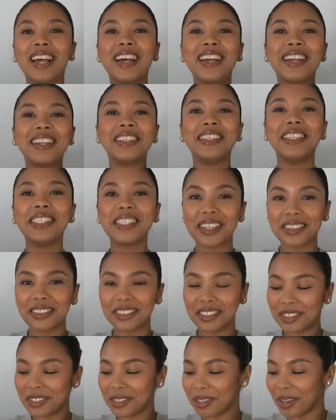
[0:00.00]
These are
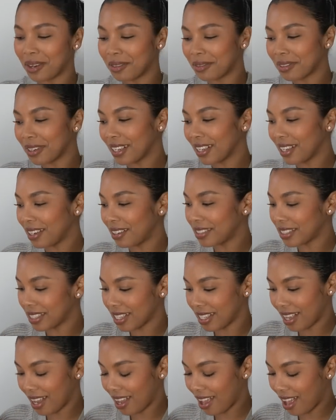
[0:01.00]
the 2 overlayers
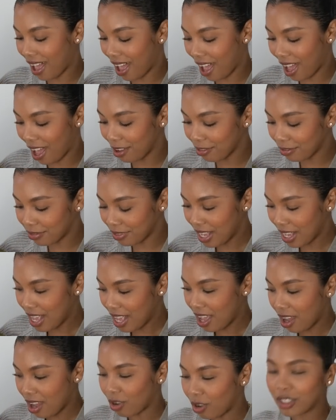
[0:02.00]
that I have,
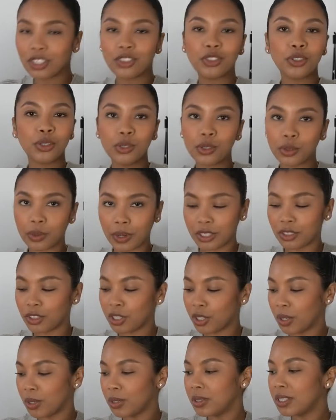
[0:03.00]
or the 2 trench
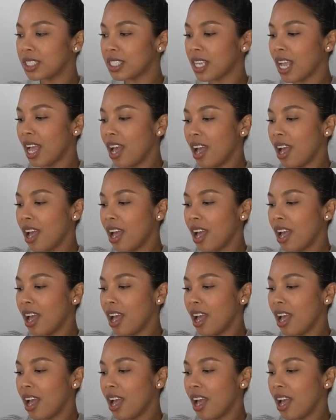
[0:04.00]
coats.